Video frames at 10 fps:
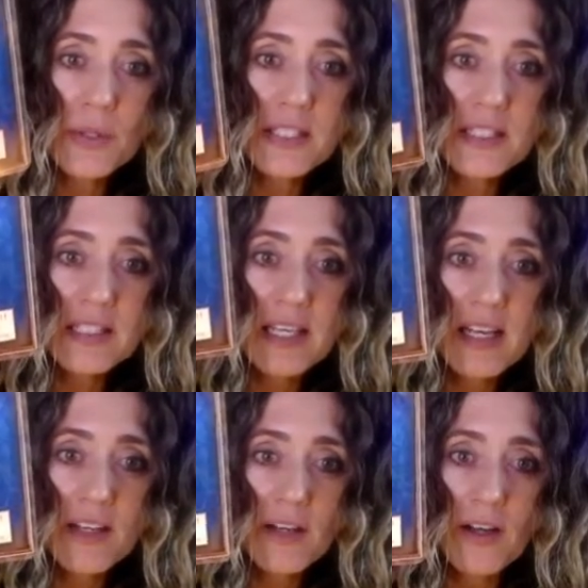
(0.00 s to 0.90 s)
It's this
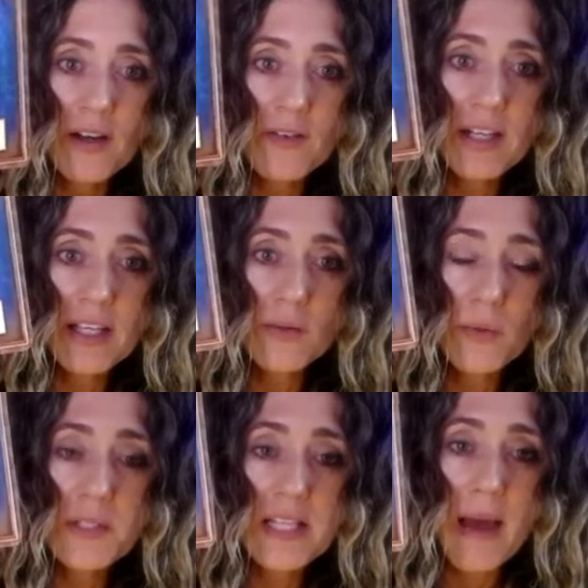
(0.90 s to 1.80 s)
color of like
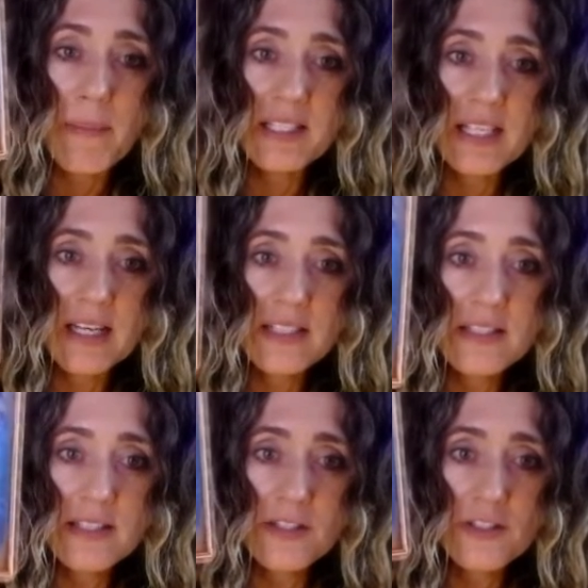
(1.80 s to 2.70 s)
almost apatite
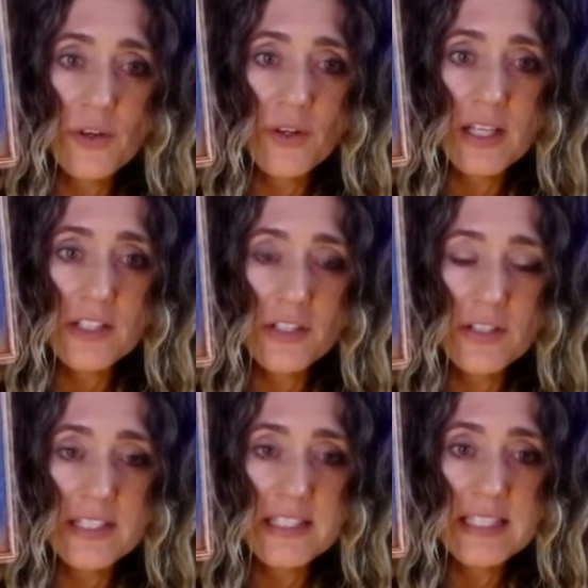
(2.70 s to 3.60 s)
is a stone that you
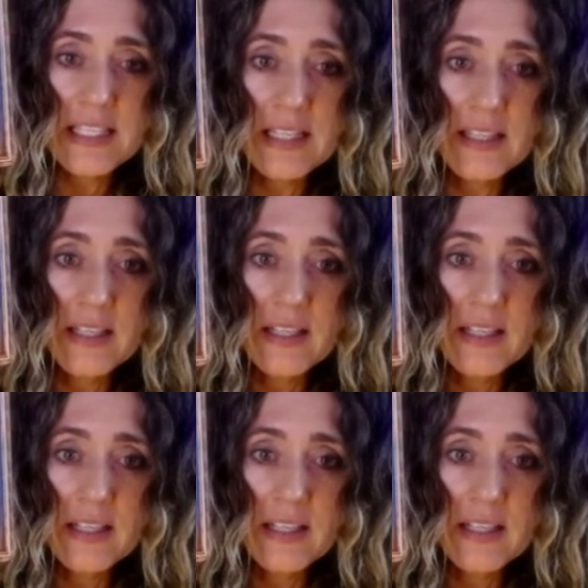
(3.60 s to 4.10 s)
could see,